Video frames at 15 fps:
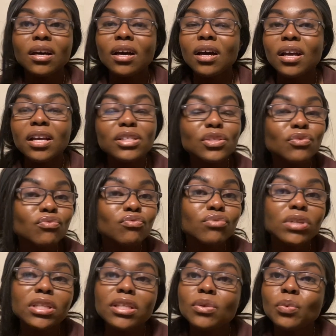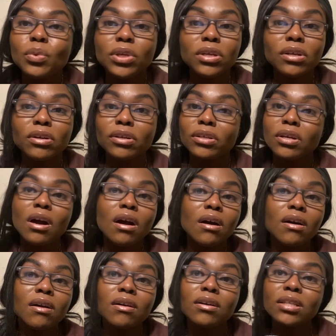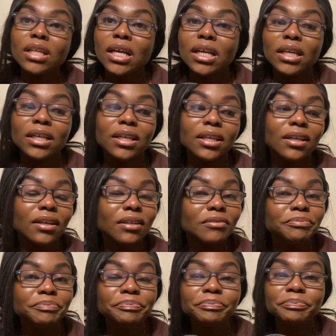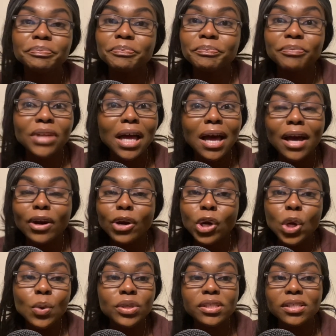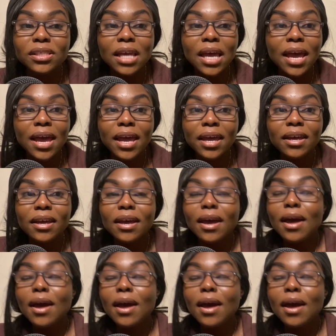It's really weird, y'all. Like, I don't know what to say.